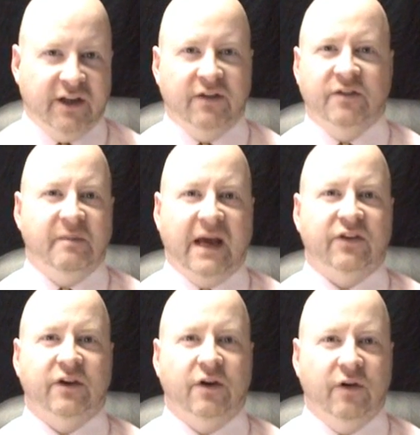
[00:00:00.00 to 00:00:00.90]
in
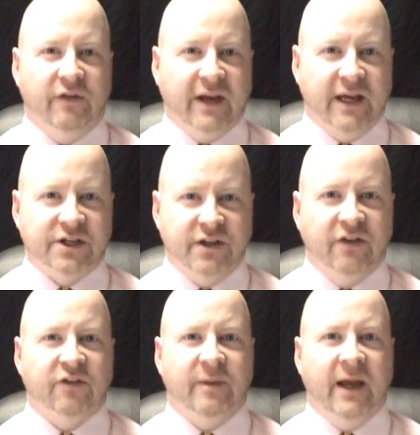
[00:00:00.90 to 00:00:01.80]
Mexico, vacation
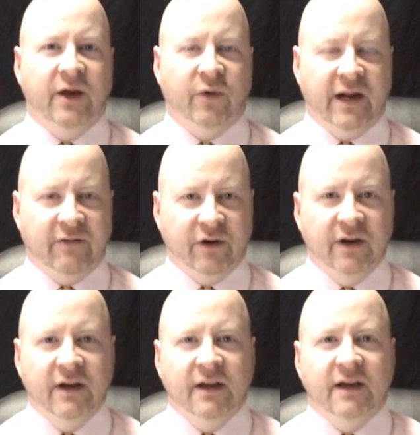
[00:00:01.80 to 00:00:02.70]
in Spain, whatever,
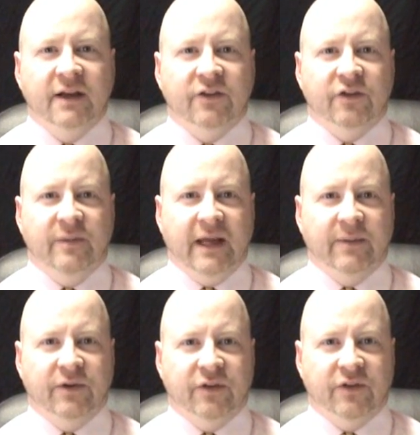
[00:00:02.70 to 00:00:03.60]
to be
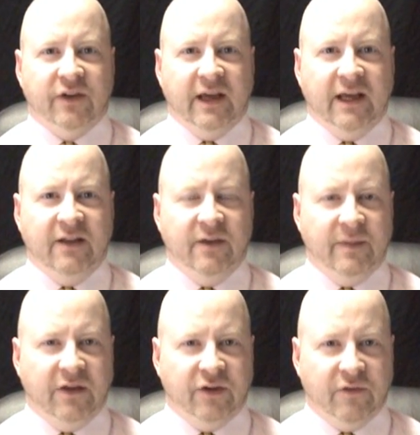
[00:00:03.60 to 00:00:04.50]
able to say the
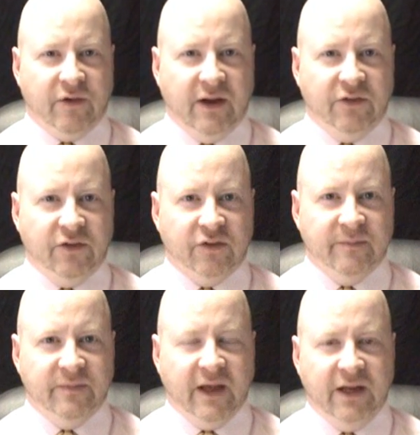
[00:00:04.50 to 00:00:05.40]
basic
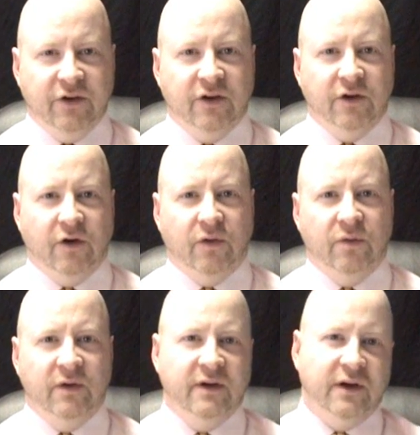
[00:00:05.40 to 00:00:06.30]
phrases. And you can
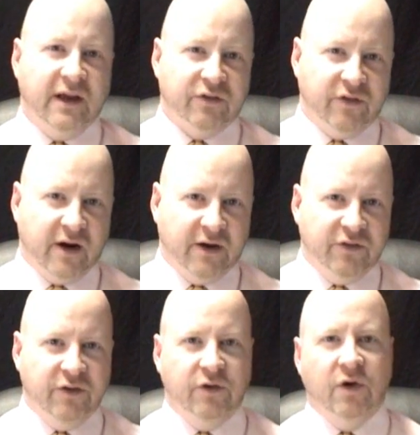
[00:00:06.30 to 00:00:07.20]
go as far
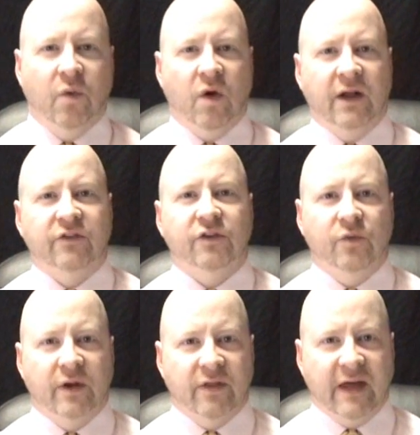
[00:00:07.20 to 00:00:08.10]
as you want to
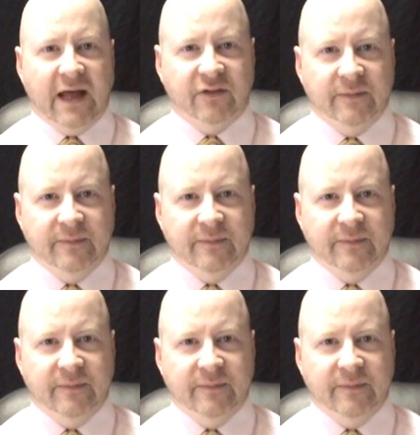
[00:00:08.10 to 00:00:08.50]
with that.